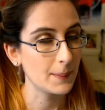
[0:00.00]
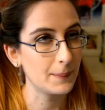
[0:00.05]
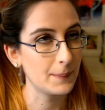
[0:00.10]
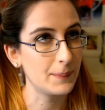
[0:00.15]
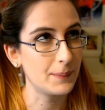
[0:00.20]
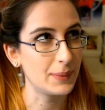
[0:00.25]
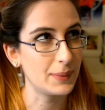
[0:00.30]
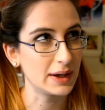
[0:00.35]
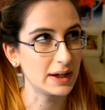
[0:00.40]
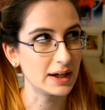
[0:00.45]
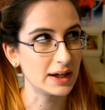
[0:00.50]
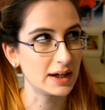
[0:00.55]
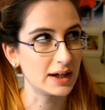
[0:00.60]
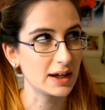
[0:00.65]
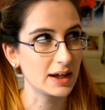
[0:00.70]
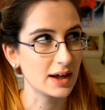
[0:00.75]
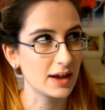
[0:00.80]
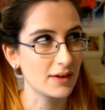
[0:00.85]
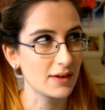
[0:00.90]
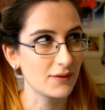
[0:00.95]
But
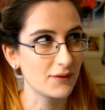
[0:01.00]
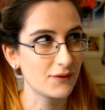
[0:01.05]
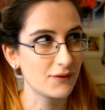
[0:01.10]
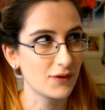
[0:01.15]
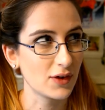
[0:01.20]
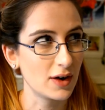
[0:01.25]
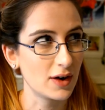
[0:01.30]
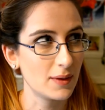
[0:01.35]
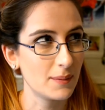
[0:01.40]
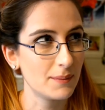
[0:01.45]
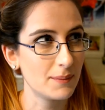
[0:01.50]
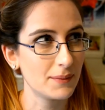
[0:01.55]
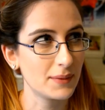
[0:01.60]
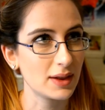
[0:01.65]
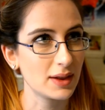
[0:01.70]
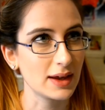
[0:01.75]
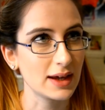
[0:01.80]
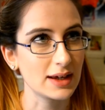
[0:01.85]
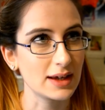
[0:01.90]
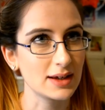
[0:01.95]
from
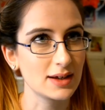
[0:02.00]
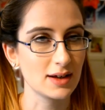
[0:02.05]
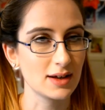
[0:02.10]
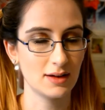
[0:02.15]
like